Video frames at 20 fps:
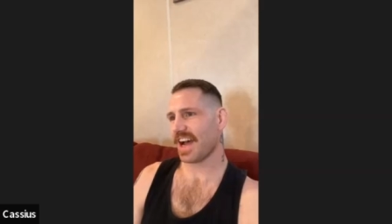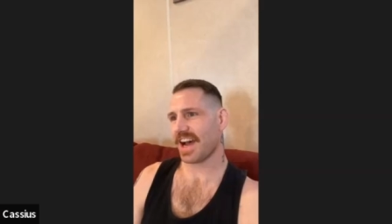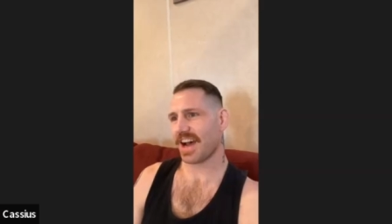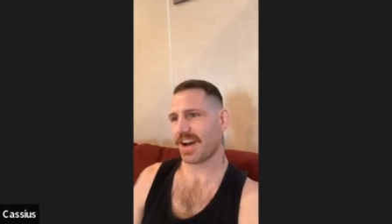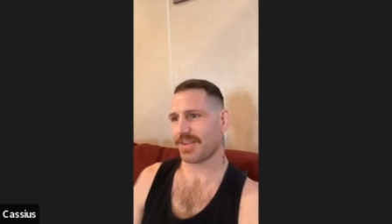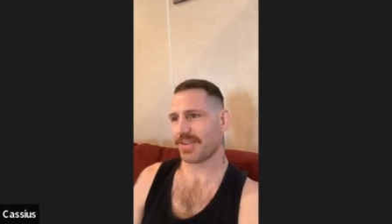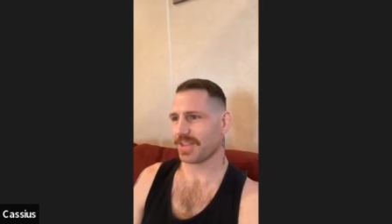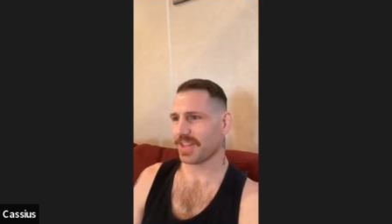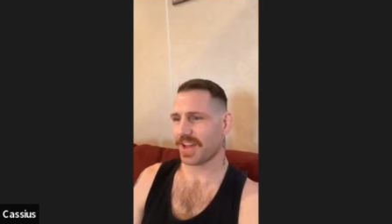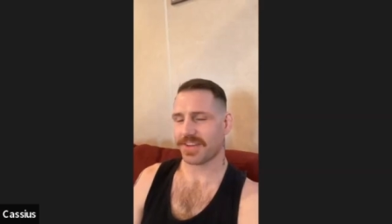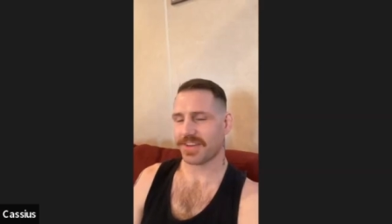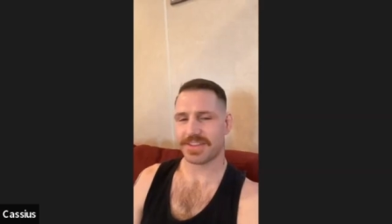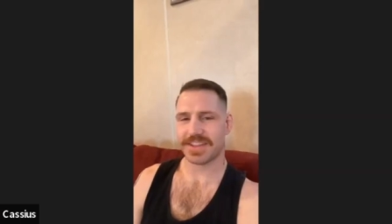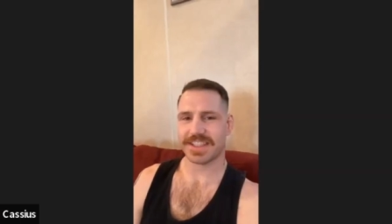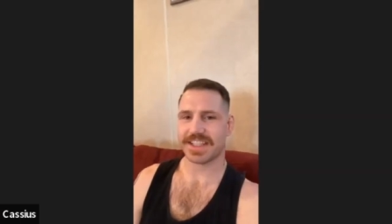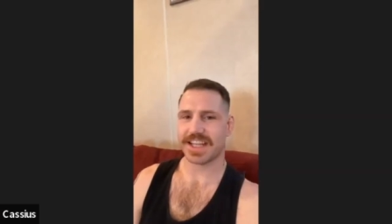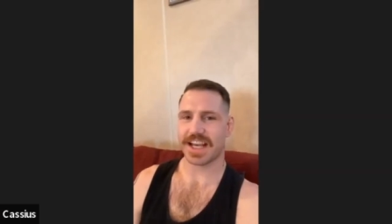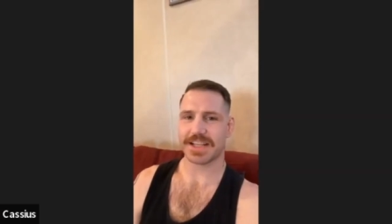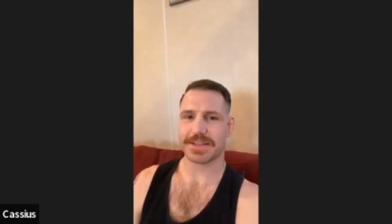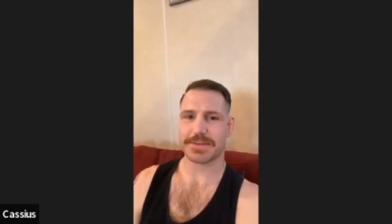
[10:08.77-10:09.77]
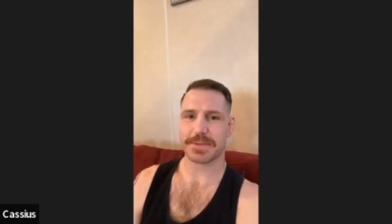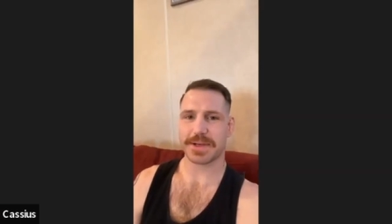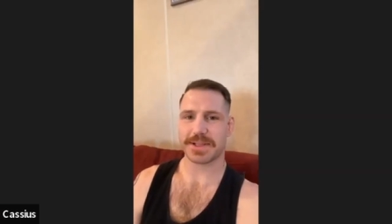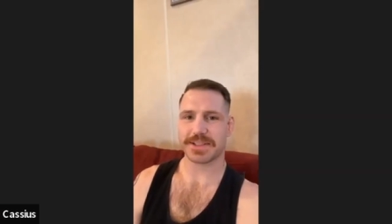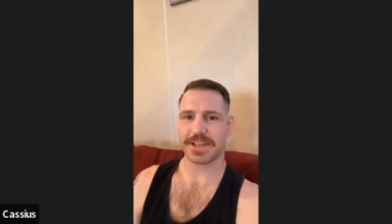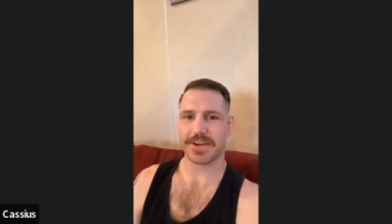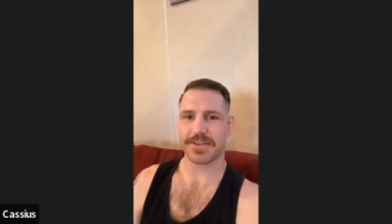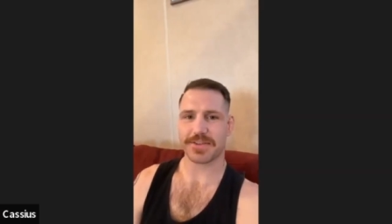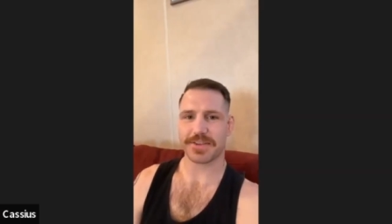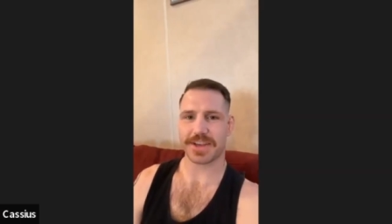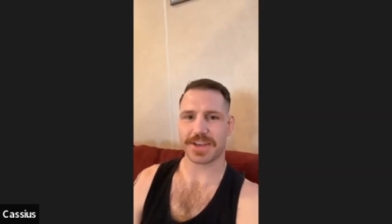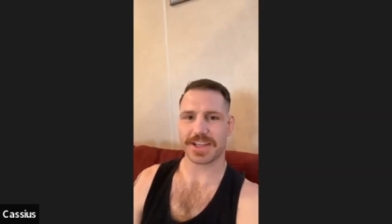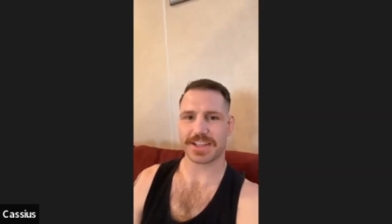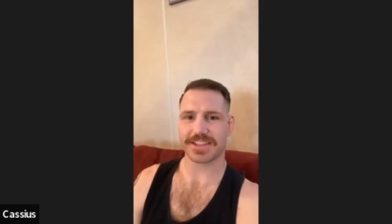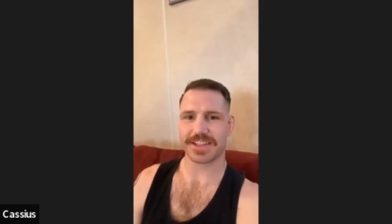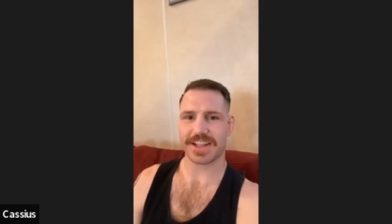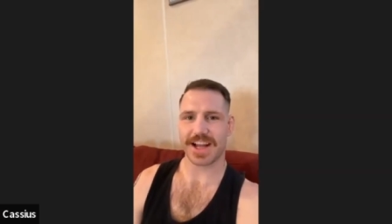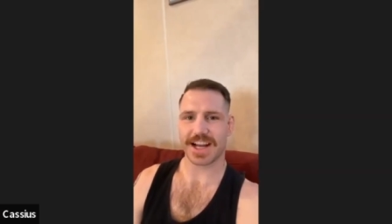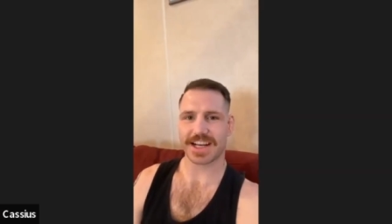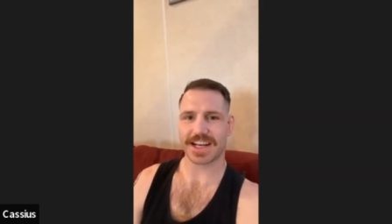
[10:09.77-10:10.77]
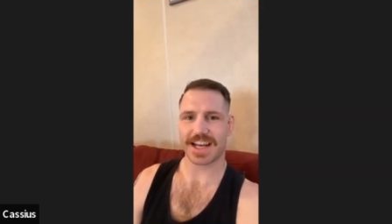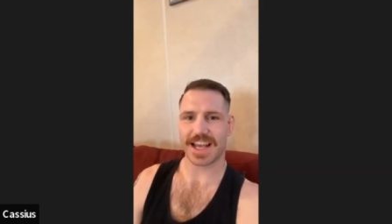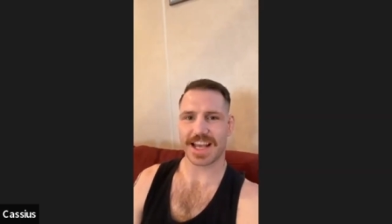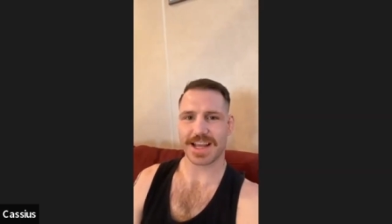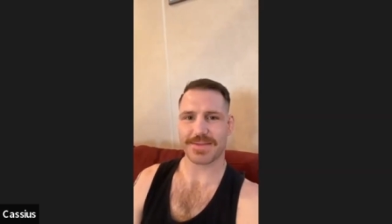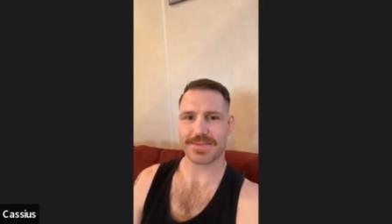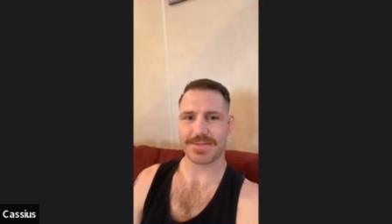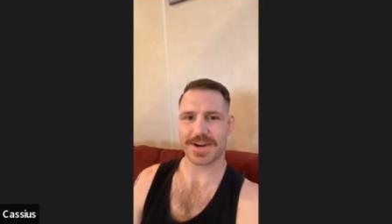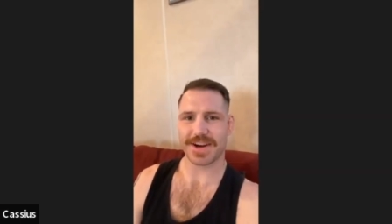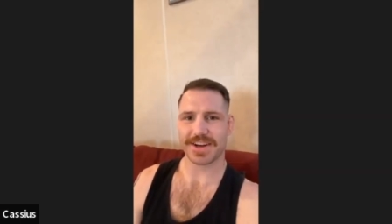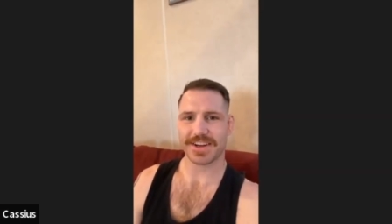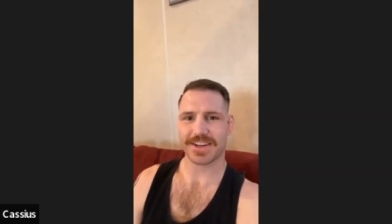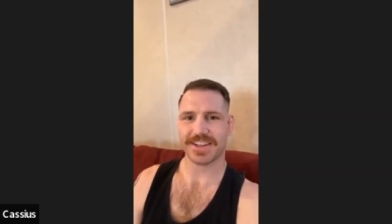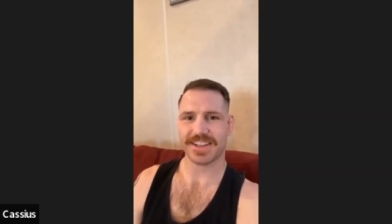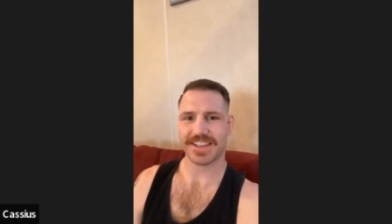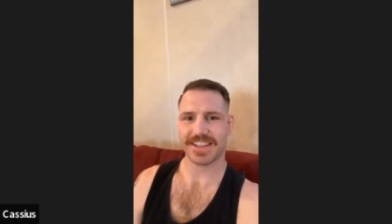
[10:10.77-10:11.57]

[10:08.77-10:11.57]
I would love to test myself against Loughnane, bro.